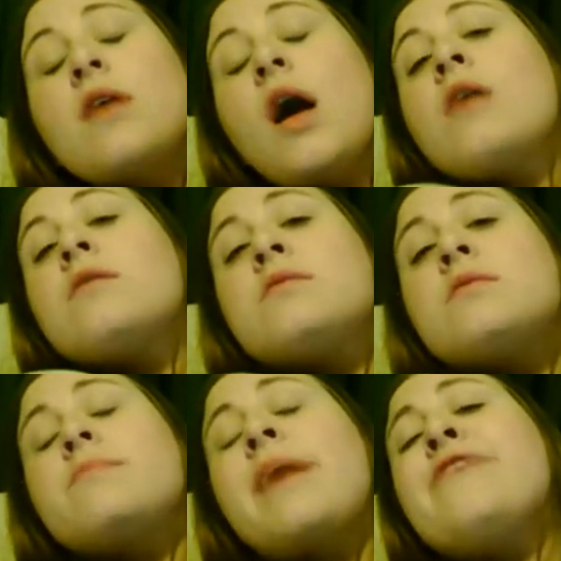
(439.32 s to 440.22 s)
Hugs.
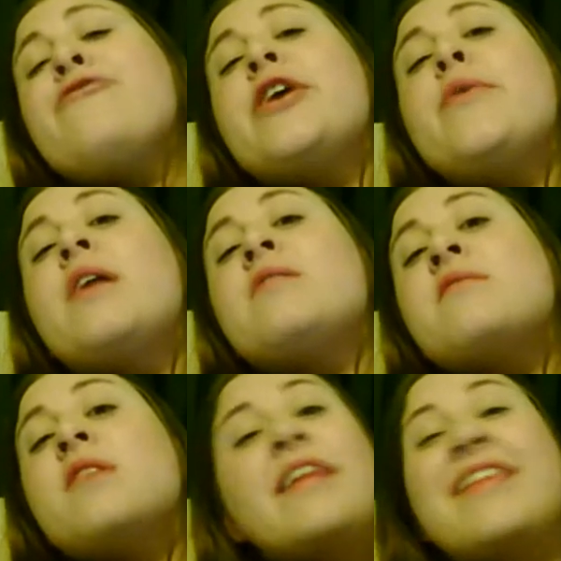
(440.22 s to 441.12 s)
Pain-free ones.
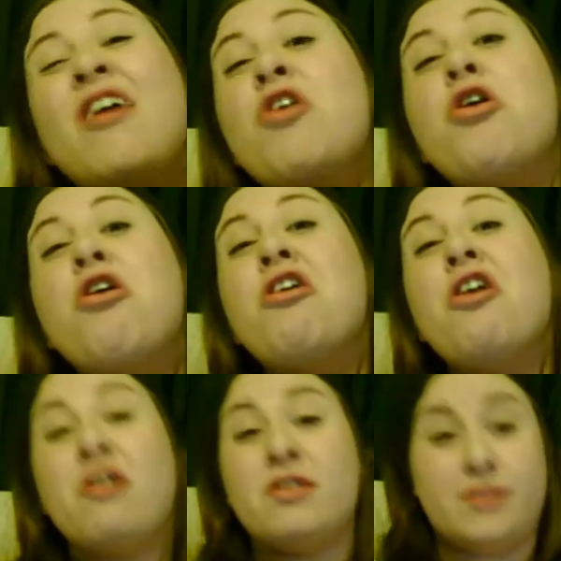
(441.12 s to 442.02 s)
They don't
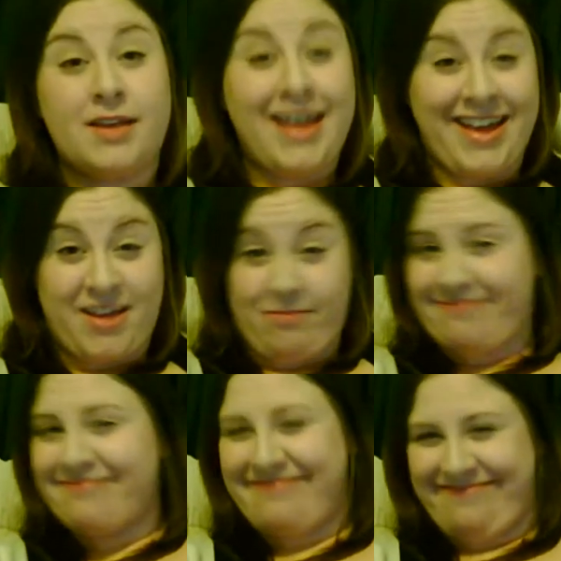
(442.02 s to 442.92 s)
hurt. Yeah.
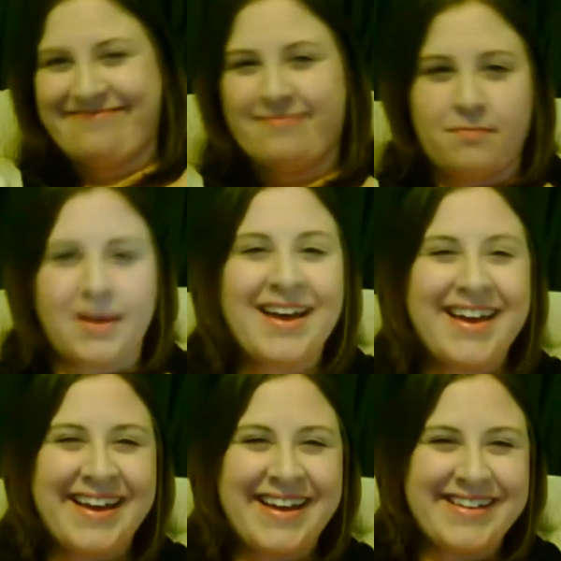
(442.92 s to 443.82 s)

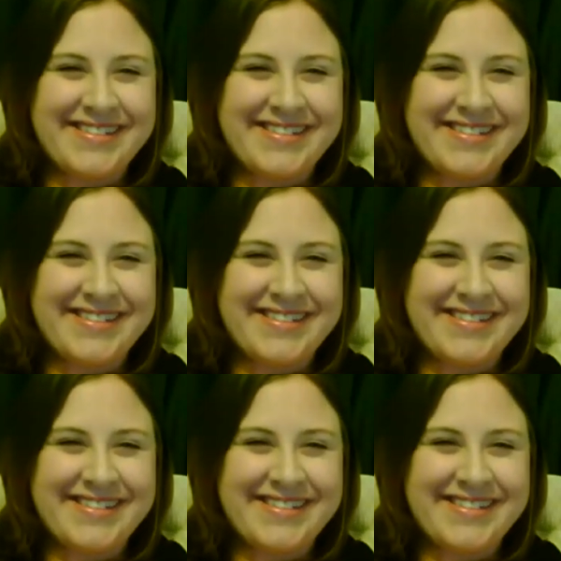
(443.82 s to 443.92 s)
Bye.